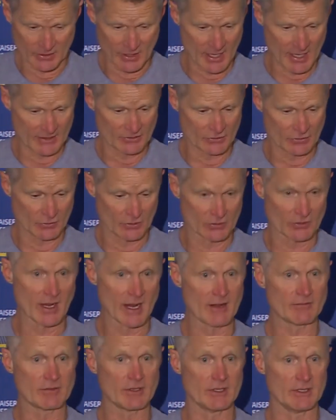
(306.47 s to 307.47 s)
guys who were
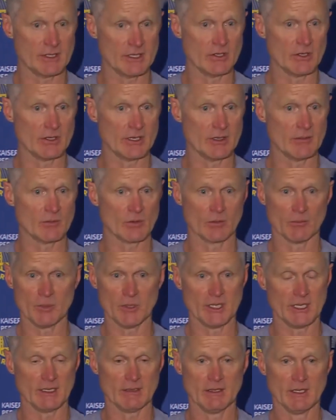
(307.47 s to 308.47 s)
drafted near him are
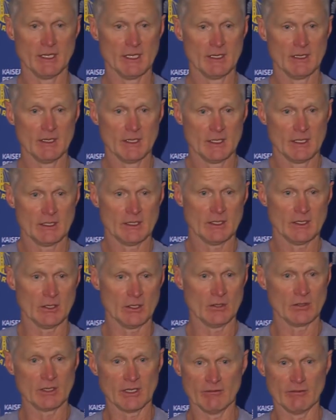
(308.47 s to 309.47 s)
being,
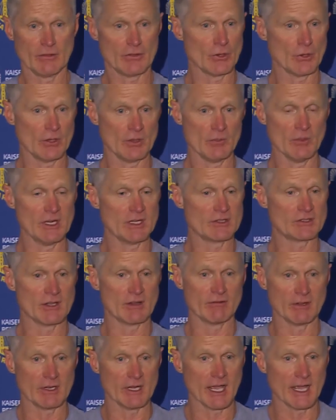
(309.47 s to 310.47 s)
you know, given 30
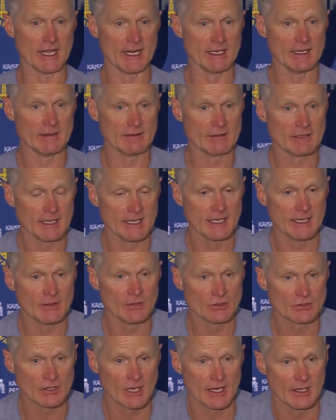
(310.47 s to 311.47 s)
minutes every night, and
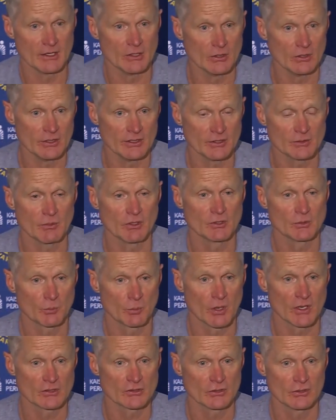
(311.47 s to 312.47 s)
there's not nearly as
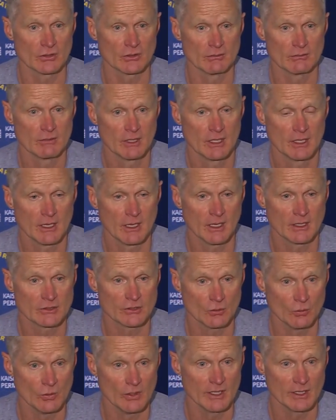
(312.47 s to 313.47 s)
much pressure
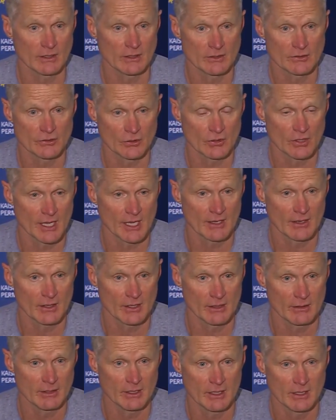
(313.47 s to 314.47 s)
to win because they're not
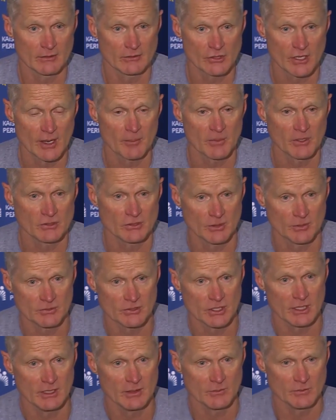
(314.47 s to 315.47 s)
on
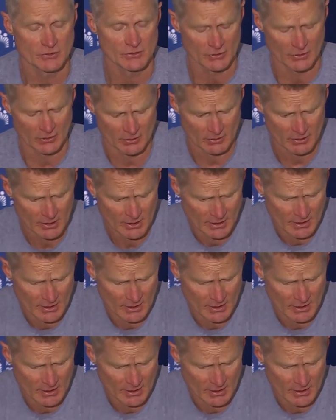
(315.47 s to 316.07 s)
championship teams. So